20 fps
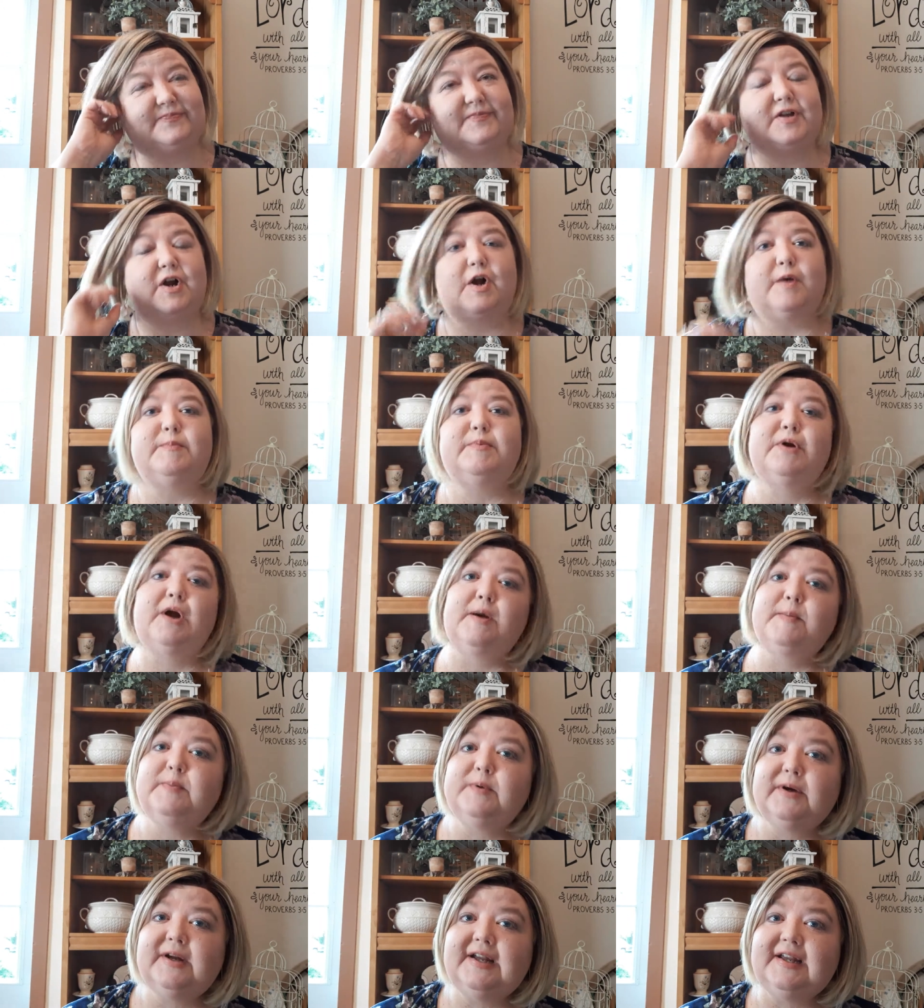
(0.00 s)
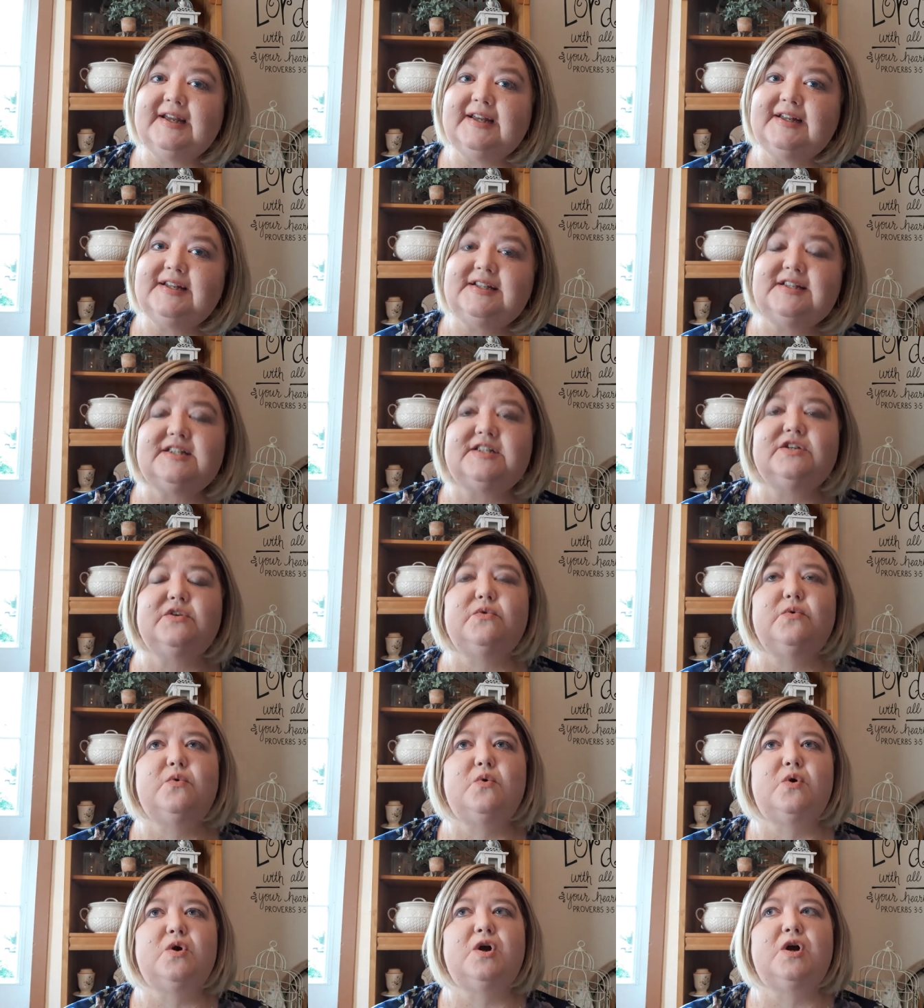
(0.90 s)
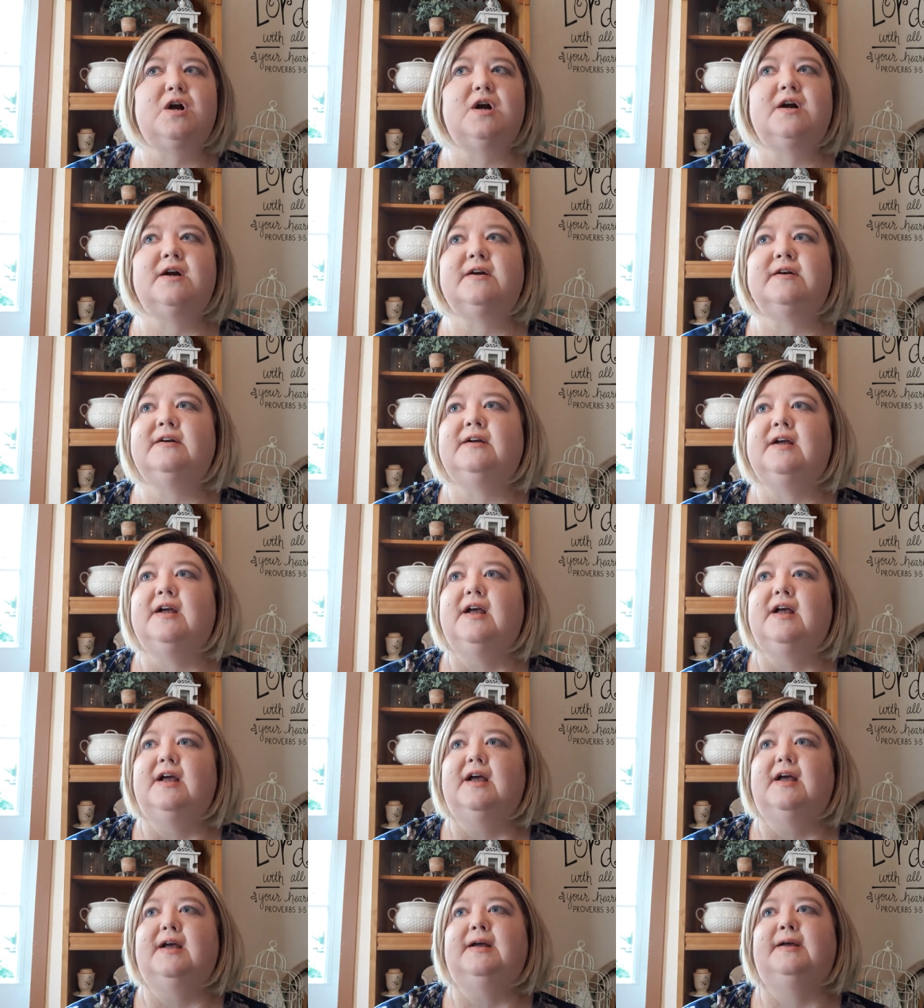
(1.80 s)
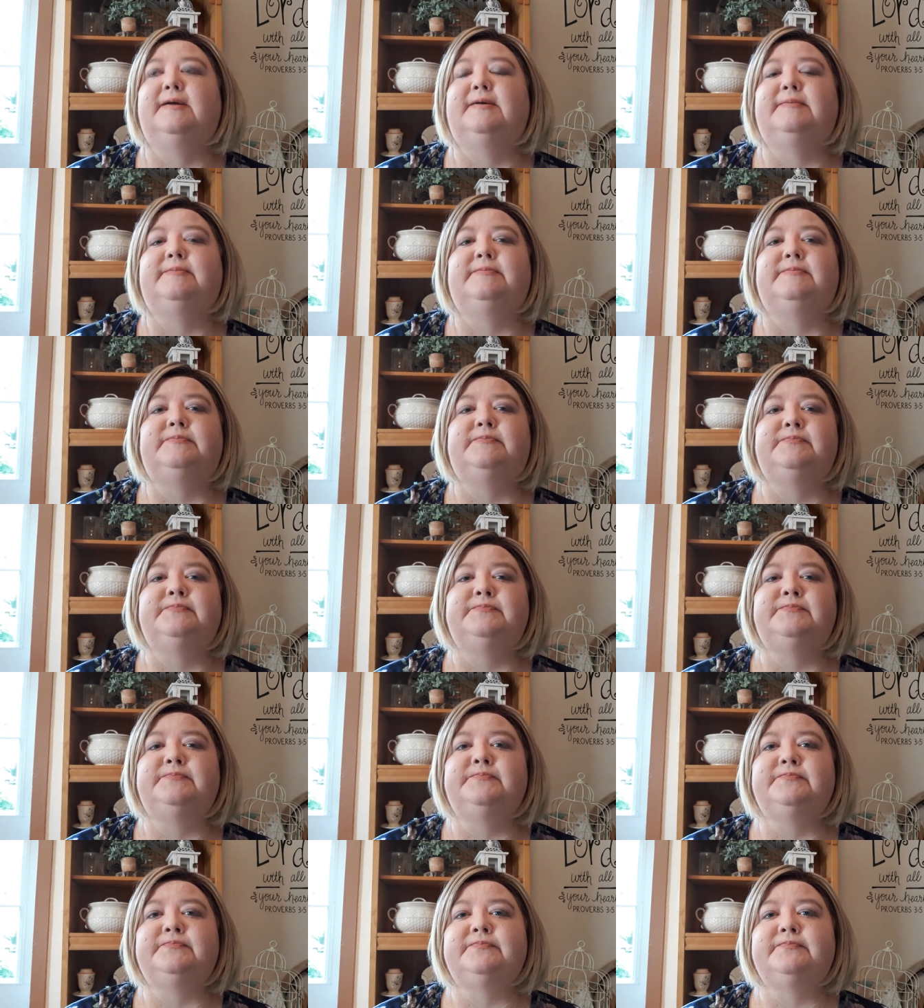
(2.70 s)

are appropriate or, um,